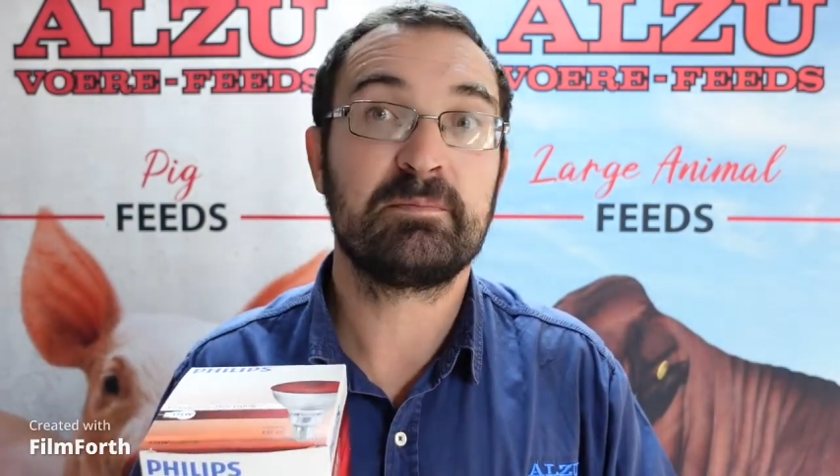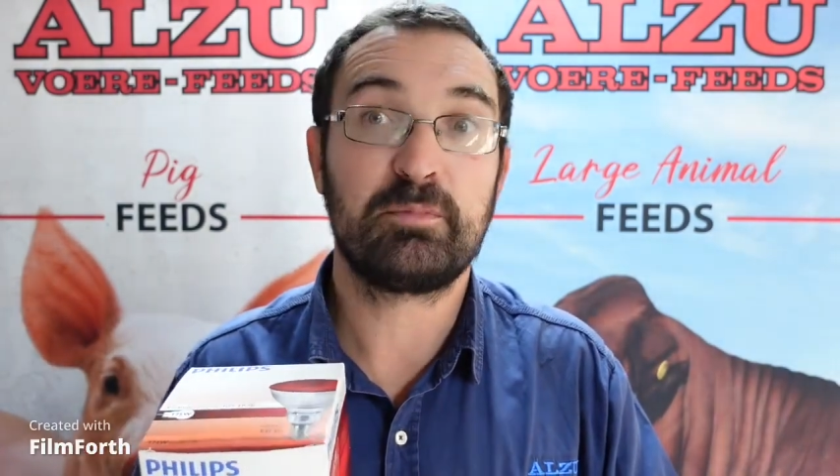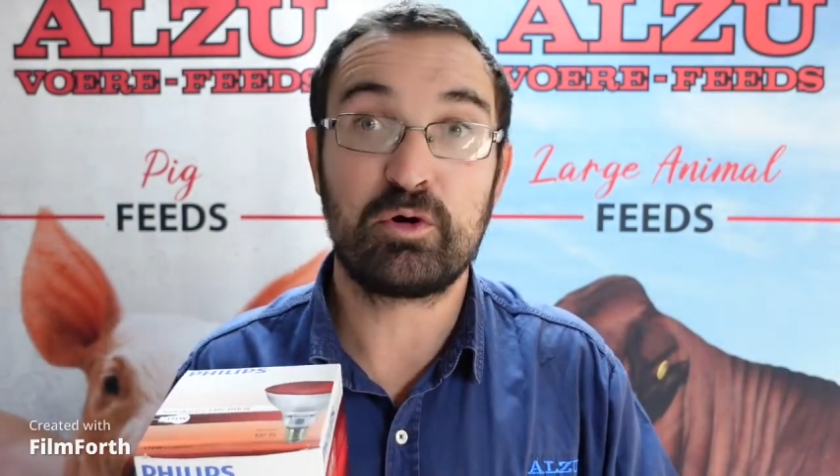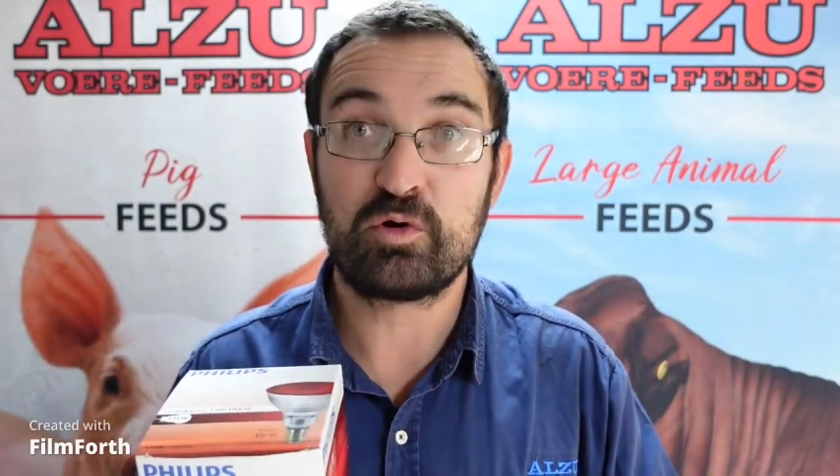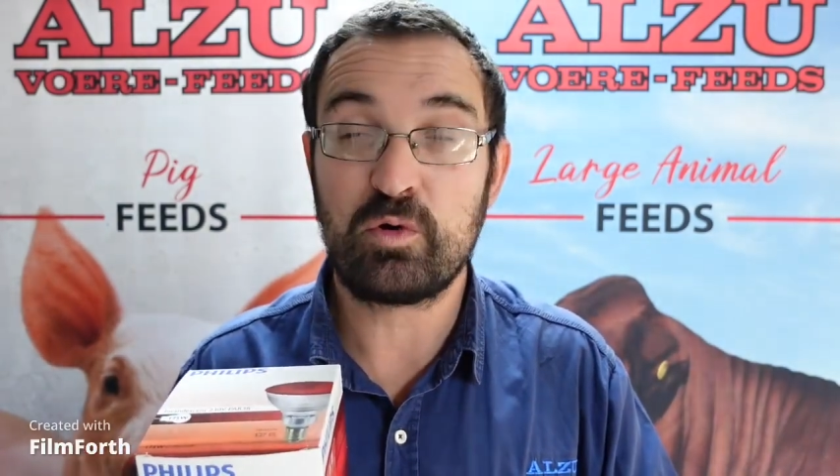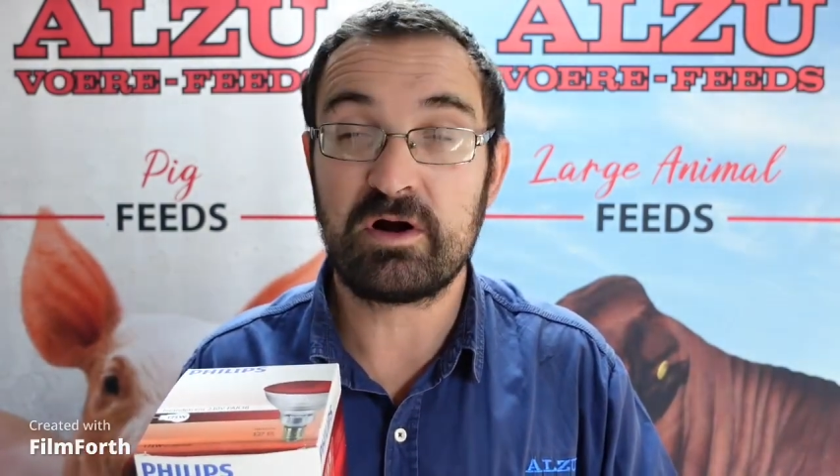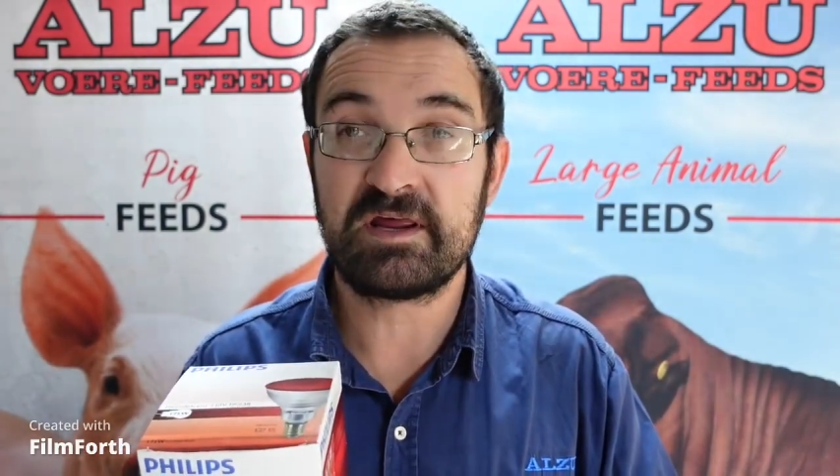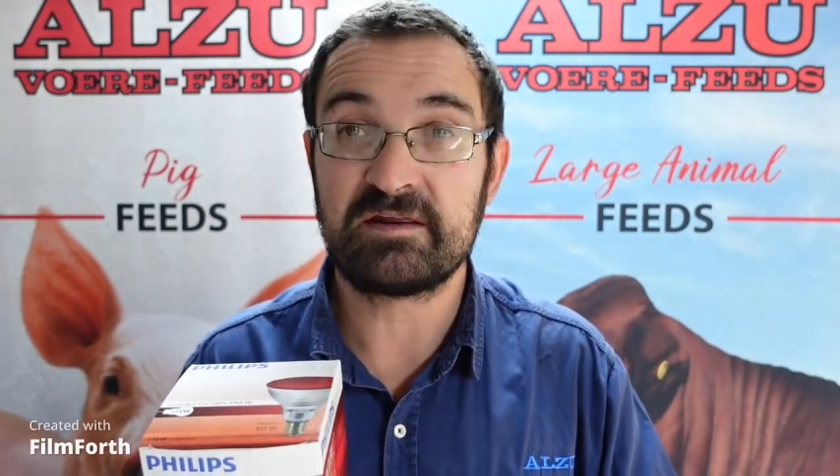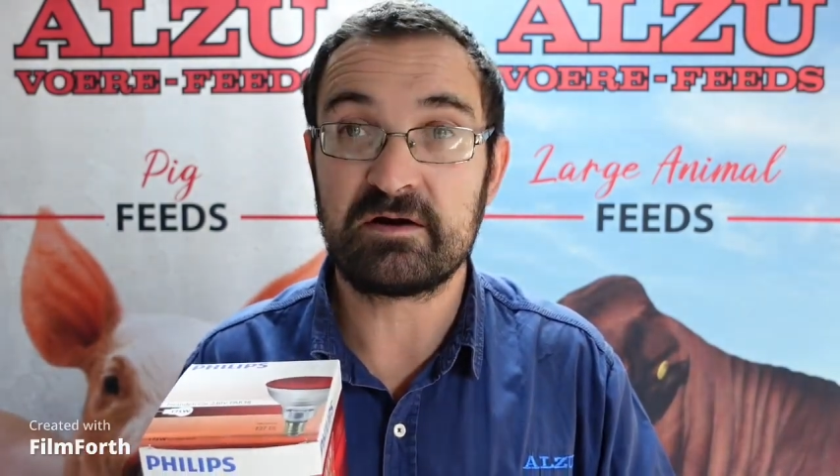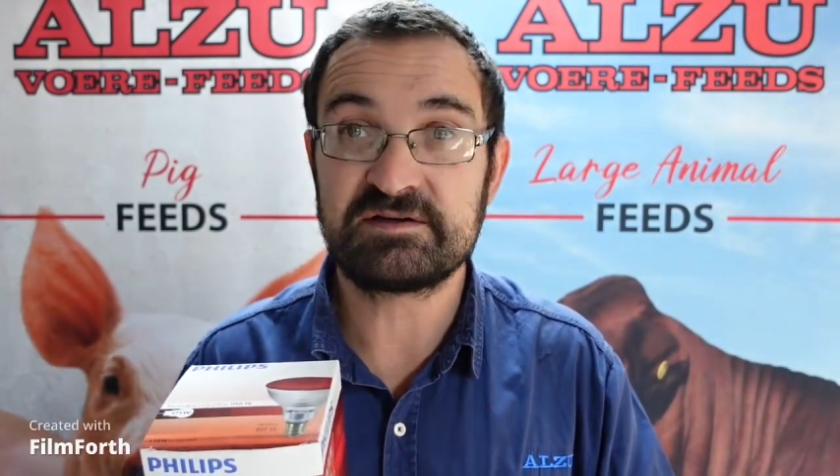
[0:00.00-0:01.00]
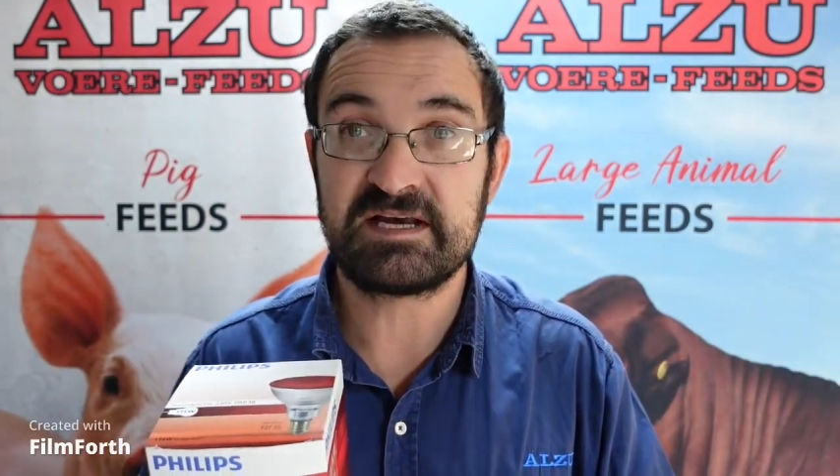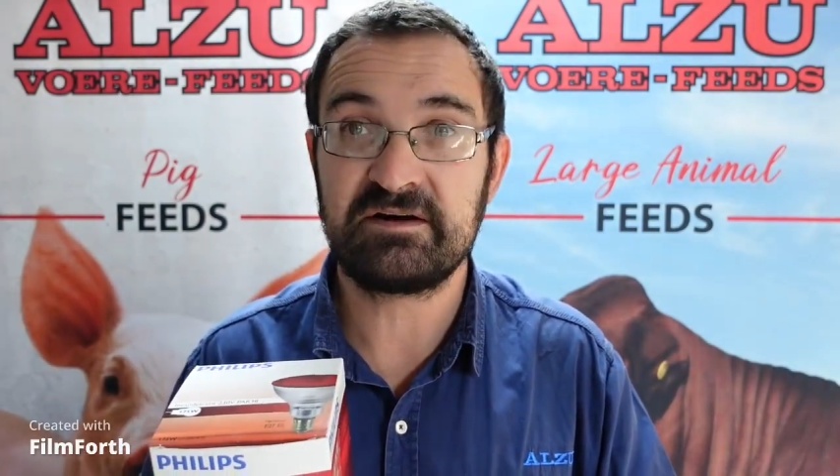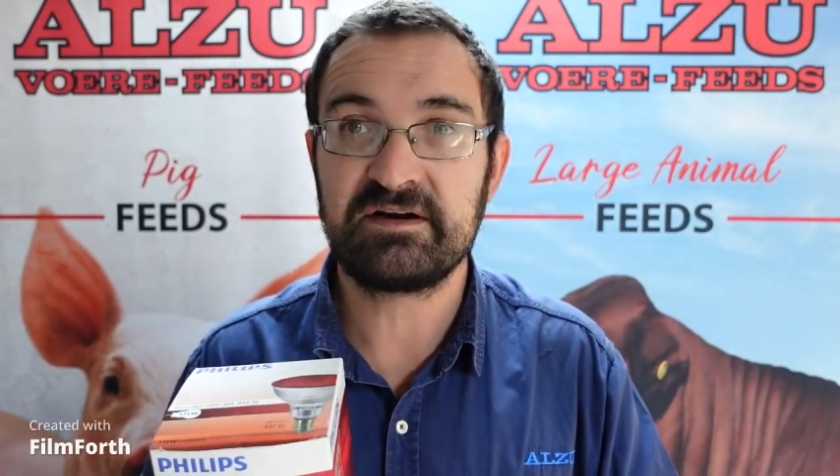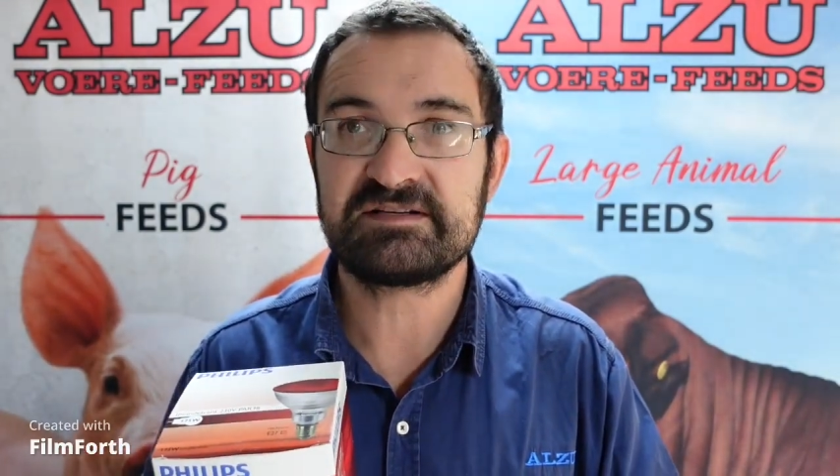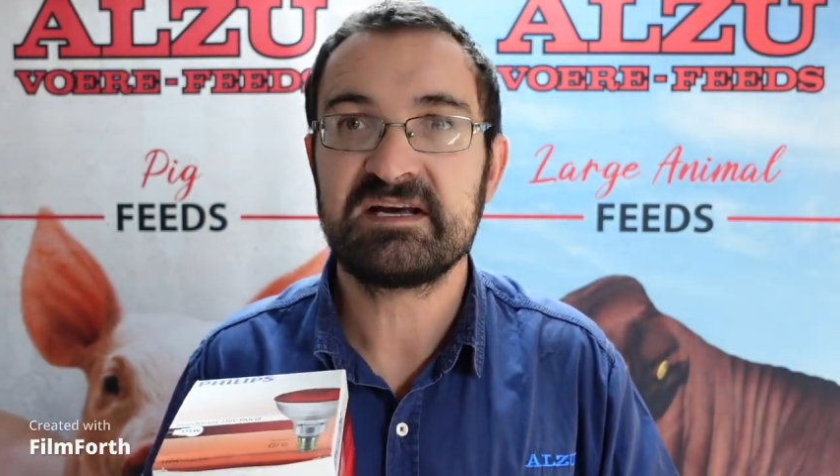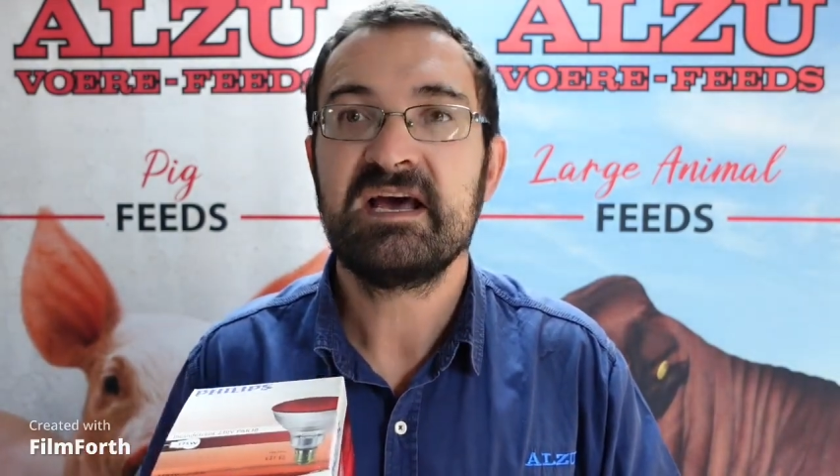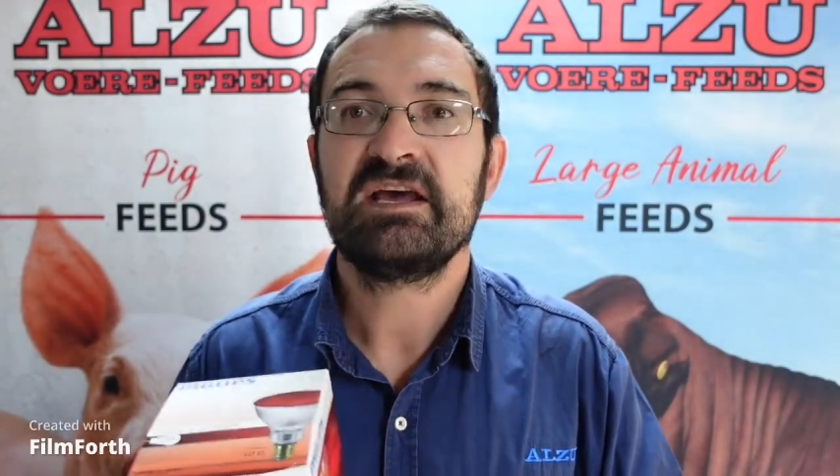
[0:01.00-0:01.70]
Polokwane, those areas,